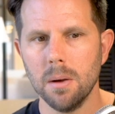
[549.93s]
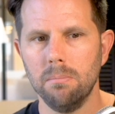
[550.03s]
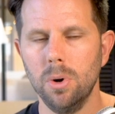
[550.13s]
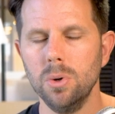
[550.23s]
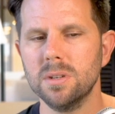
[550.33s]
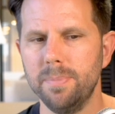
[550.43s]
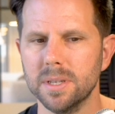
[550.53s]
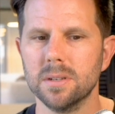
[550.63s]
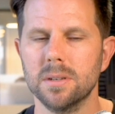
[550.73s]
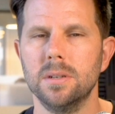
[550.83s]
most
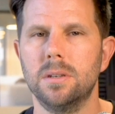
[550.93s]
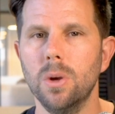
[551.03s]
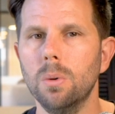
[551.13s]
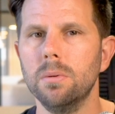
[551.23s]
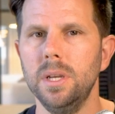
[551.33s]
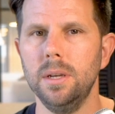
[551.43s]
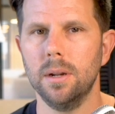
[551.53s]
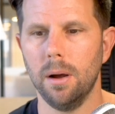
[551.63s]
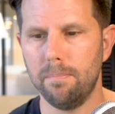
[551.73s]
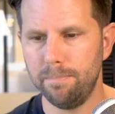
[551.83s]
businesses don't need
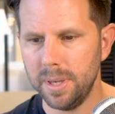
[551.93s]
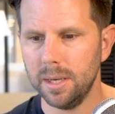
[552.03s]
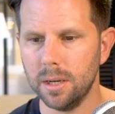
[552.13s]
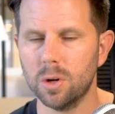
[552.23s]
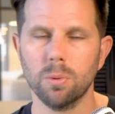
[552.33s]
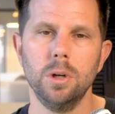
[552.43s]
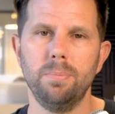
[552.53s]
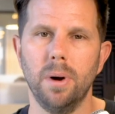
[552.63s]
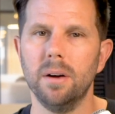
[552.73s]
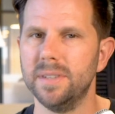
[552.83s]
a big
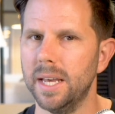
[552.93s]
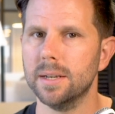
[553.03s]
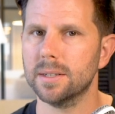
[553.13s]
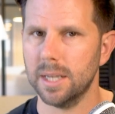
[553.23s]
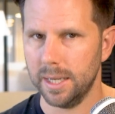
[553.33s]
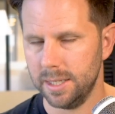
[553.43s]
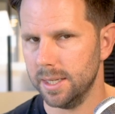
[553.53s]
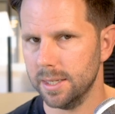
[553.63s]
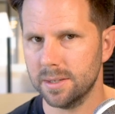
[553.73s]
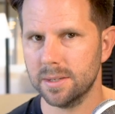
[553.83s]
group of data
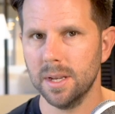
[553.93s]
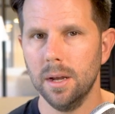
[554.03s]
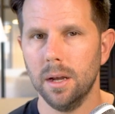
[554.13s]
scientists.